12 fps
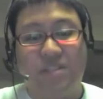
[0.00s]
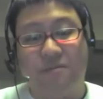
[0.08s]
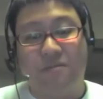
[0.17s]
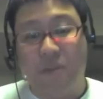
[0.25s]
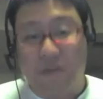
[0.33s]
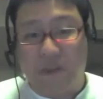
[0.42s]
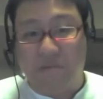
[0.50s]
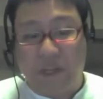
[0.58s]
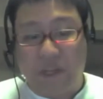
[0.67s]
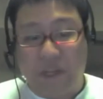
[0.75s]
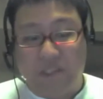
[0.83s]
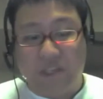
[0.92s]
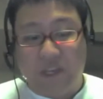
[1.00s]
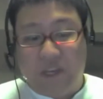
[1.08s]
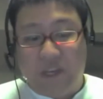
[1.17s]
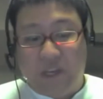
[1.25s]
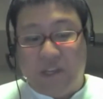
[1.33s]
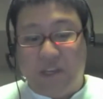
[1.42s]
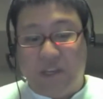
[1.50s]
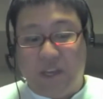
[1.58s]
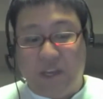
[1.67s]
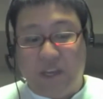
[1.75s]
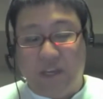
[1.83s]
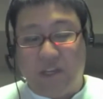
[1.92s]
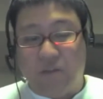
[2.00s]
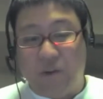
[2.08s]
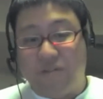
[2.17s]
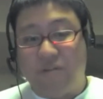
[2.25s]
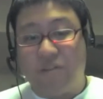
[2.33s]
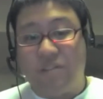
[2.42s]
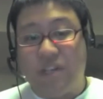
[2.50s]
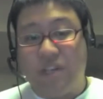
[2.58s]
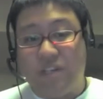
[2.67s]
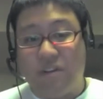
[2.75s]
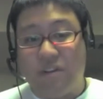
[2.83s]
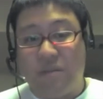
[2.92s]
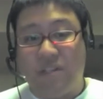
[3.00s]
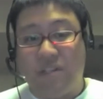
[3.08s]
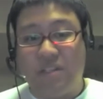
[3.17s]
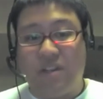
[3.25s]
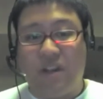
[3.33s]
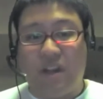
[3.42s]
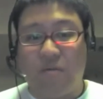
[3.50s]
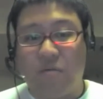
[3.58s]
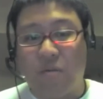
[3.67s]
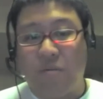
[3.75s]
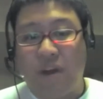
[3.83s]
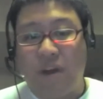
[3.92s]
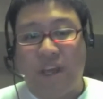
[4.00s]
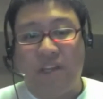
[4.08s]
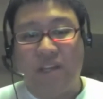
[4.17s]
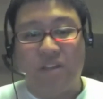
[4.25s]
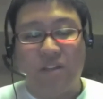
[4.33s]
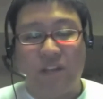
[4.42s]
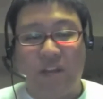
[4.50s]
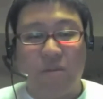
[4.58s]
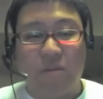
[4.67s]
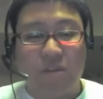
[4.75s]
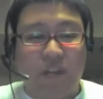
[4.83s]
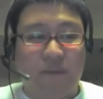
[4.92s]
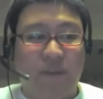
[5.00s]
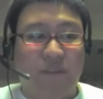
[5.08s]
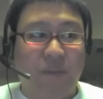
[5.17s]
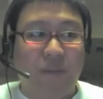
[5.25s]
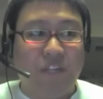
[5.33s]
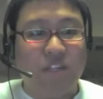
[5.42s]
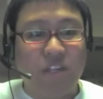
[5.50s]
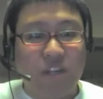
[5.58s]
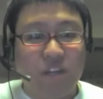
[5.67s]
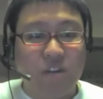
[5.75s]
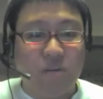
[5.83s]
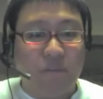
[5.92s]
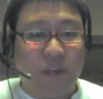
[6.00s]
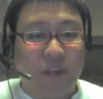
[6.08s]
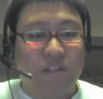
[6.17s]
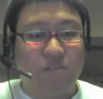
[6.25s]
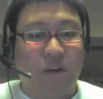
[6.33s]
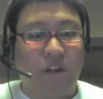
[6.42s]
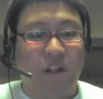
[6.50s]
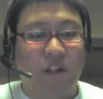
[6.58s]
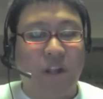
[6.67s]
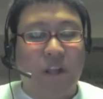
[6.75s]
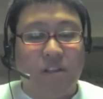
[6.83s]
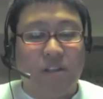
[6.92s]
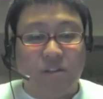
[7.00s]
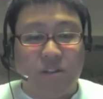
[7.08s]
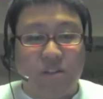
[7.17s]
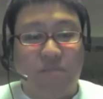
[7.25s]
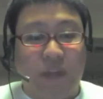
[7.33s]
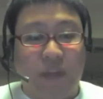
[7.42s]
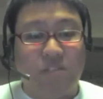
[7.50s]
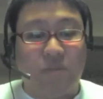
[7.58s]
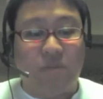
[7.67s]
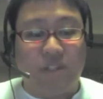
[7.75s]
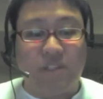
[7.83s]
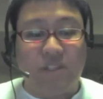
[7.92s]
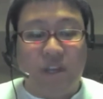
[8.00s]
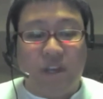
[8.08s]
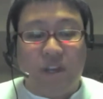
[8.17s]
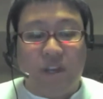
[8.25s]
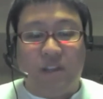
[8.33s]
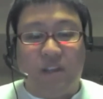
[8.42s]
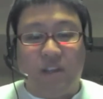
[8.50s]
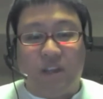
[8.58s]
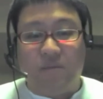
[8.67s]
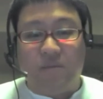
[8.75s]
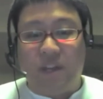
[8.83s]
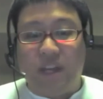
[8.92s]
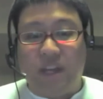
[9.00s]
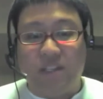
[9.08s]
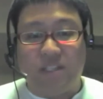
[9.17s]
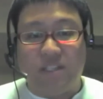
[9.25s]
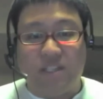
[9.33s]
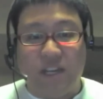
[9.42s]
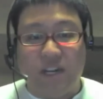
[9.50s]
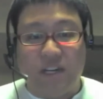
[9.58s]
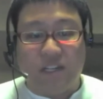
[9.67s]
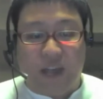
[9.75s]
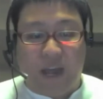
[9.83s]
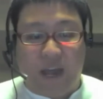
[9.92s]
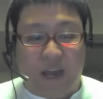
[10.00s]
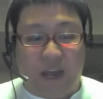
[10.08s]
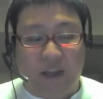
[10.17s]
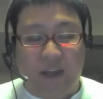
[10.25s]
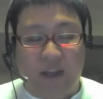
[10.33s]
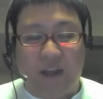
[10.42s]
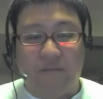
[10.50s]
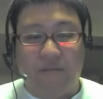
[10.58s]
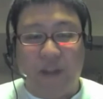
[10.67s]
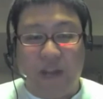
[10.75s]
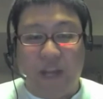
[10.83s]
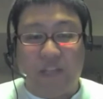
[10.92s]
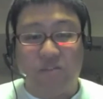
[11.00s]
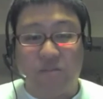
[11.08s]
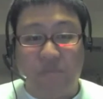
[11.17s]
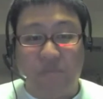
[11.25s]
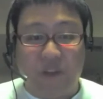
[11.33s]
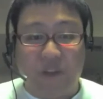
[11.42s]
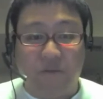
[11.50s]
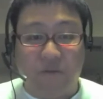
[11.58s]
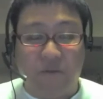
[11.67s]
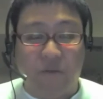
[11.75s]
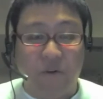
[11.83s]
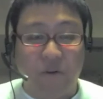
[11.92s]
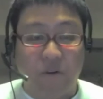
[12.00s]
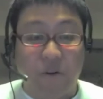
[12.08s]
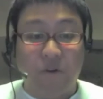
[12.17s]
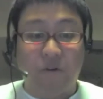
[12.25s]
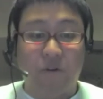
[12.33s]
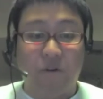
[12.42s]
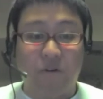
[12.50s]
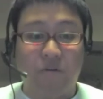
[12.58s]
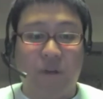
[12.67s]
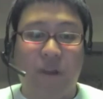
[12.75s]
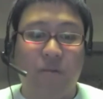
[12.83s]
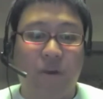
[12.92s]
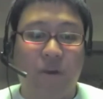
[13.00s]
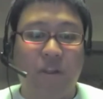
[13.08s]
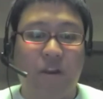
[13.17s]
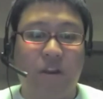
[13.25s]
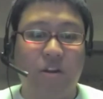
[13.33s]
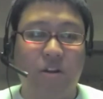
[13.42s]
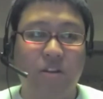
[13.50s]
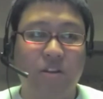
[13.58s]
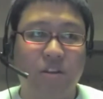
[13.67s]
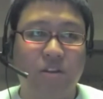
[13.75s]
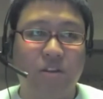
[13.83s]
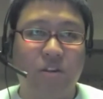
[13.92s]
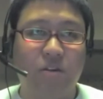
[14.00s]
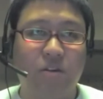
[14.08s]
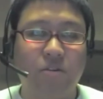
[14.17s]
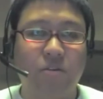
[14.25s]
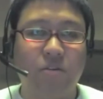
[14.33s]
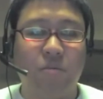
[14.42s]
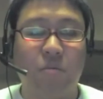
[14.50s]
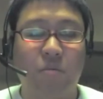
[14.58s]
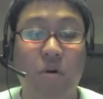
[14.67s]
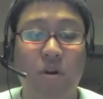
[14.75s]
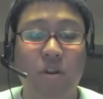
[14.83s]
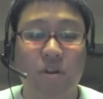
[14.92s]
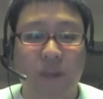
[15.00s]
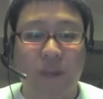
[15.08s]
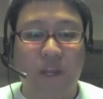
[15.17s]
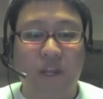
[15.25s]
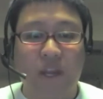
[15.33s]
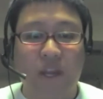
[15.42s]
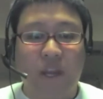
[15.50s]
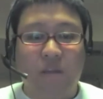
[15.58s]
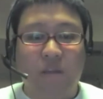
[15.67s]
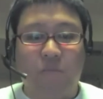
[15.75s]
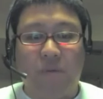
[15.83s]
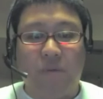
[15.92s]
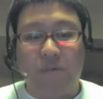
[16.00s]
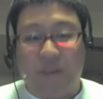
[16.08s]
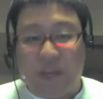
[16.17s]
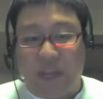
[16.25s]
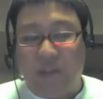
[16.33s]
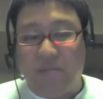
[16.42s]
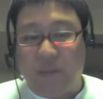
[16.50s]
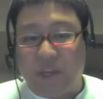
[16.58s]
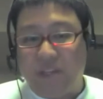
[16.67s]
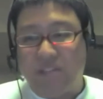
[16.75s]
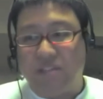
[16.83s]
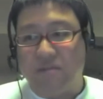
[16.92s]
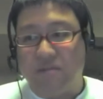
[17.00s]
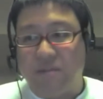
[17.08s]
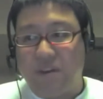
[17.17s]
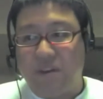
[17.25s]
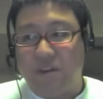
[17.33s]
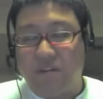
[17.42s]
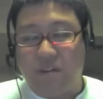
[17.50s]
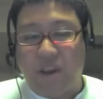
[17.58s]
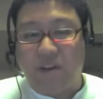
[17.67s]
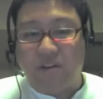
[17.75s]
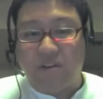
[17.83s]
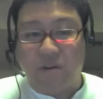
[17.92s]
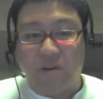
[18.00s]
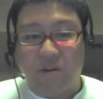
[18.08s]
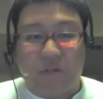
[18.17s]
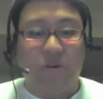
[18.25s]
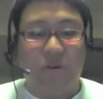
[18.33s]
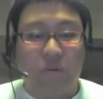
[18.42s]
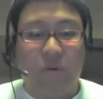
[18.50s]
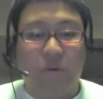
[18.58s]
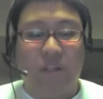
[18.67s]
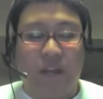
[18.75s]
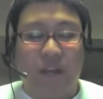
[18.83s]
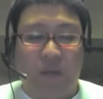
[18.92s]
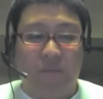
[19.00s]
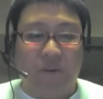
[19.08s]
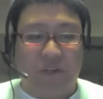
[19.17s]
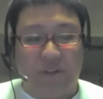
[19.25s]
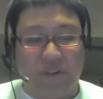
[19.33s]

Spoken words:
the floating bids, the 21st century bids, and I will probably get into later, we'll talk about the Meiji Jingu bid as well. Those are the base ones. The committee has decided to add an extra bid for Tohoku and what they call the Tohoku Memorial bid, probably again because of the great Tohoku earthquake that happened in